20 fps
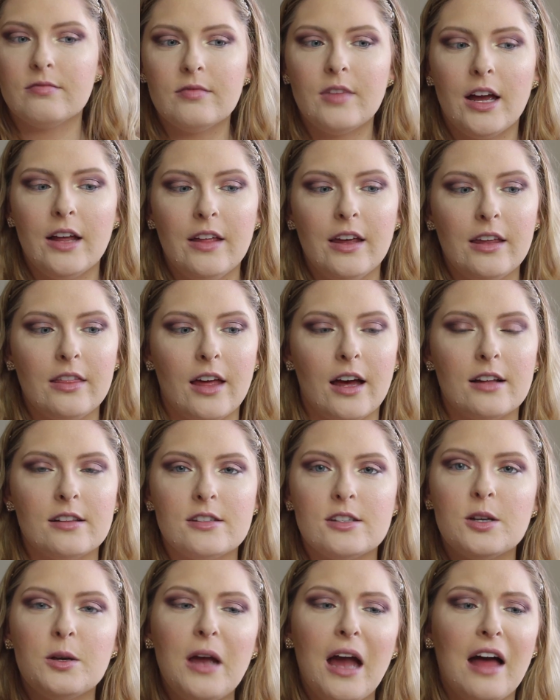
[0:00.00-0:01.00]
I like that.
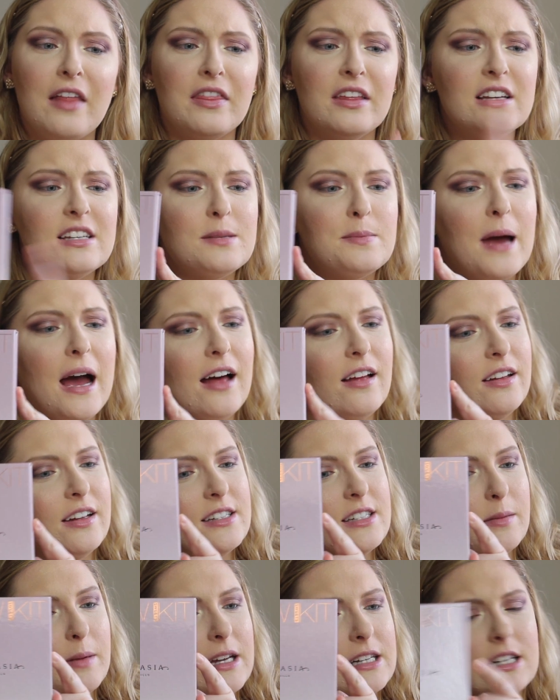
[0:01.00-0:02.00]
So yeah, this
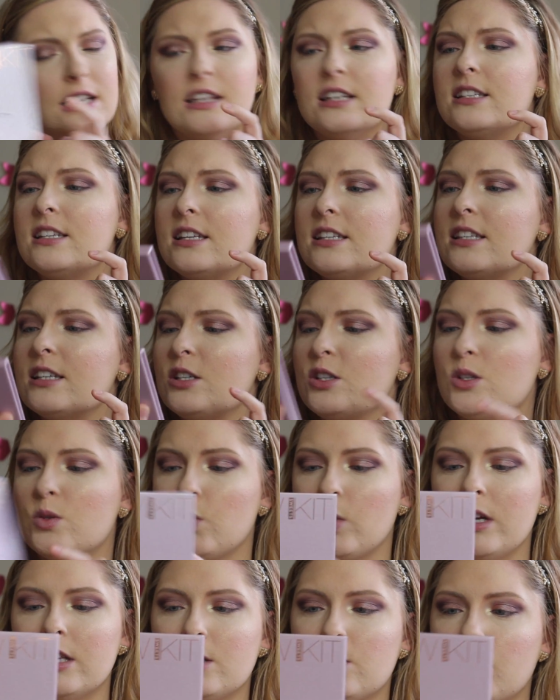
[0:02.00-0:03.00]
palette's amazing. This is the
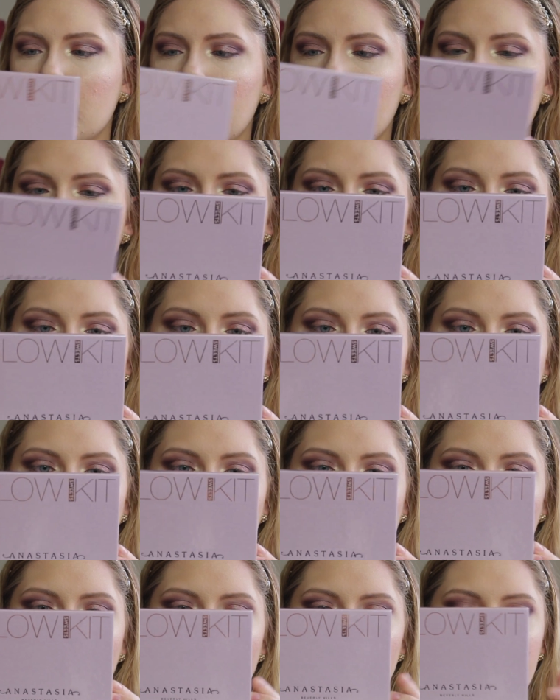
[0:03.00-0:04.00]
Sweets one, by the
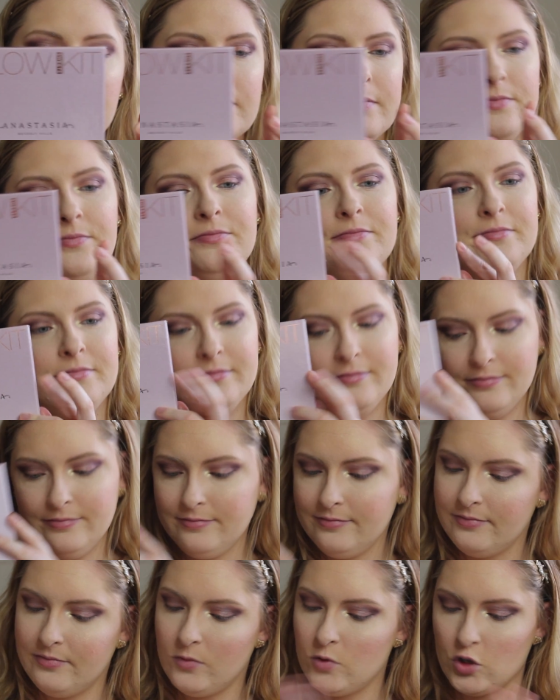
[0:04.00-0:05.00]
way,
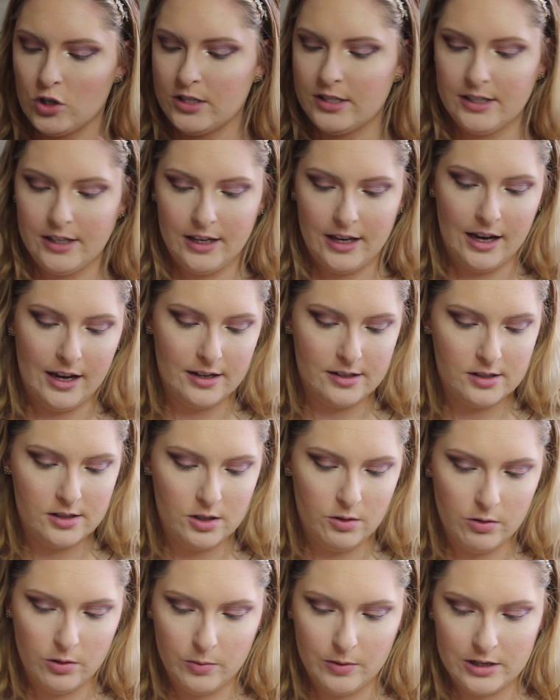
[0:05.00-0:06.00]
just in case
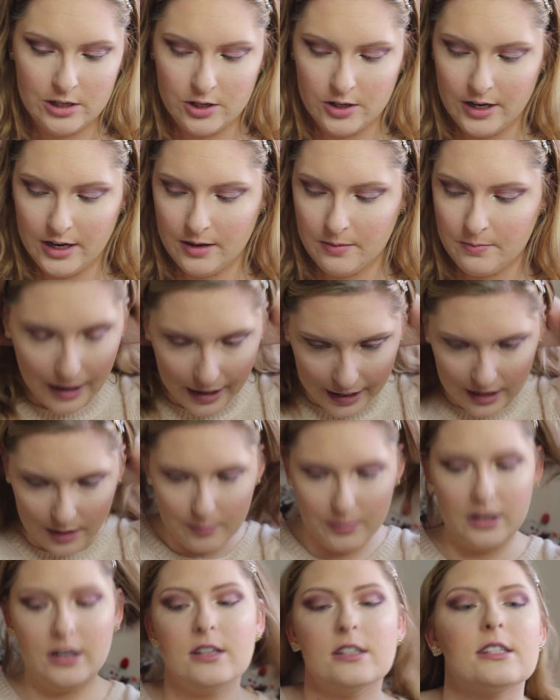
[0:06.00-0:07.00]
you were wondering. I
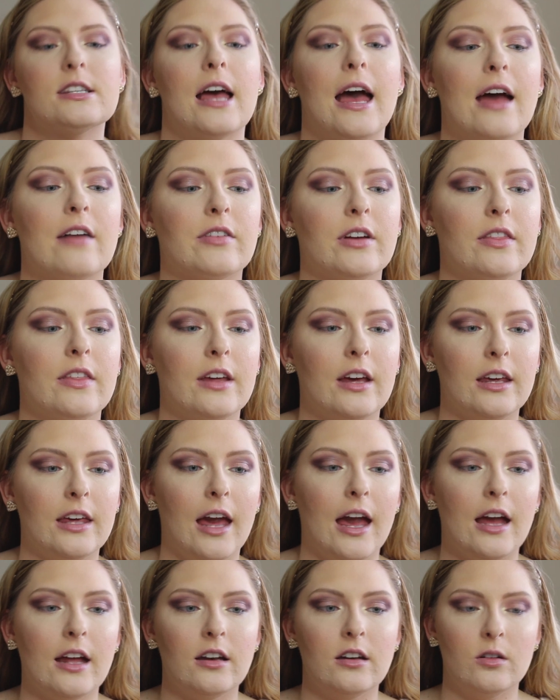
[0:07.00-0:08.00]
am going to set everything
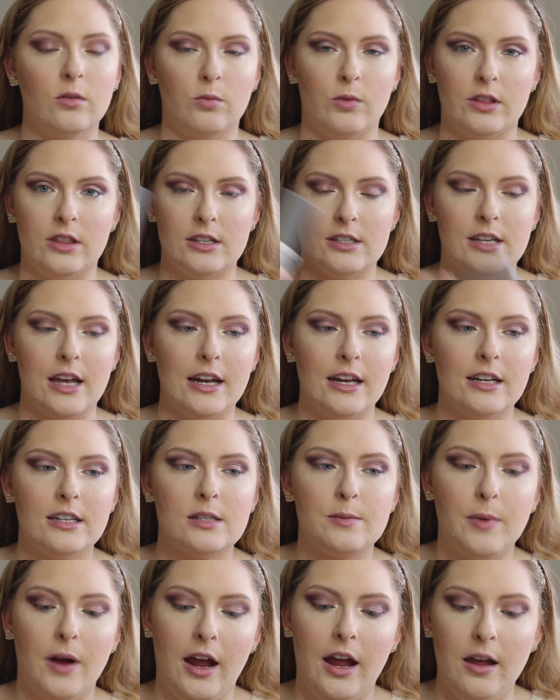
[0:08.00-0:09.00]
again with the setting
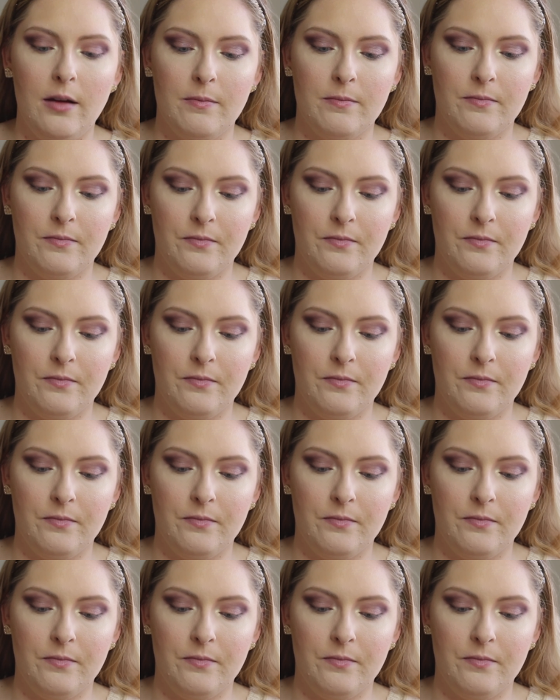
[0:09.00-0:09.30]
spray.